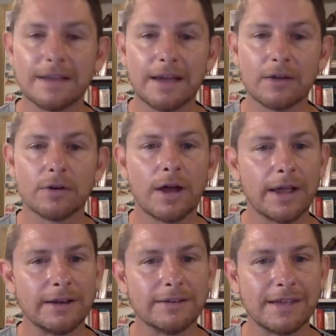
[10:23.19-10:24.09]
or not
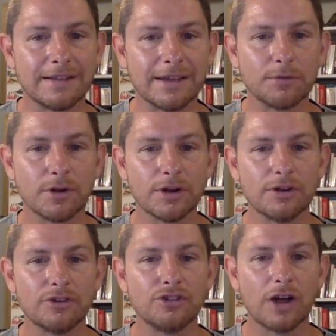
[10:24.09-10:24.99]
Andy Stanley, I'm sorry,
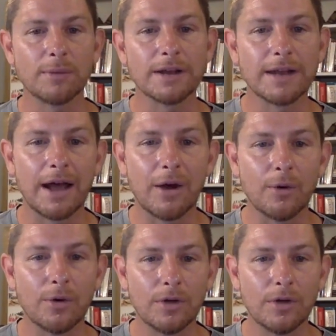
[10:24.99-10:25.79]
Sean McDowell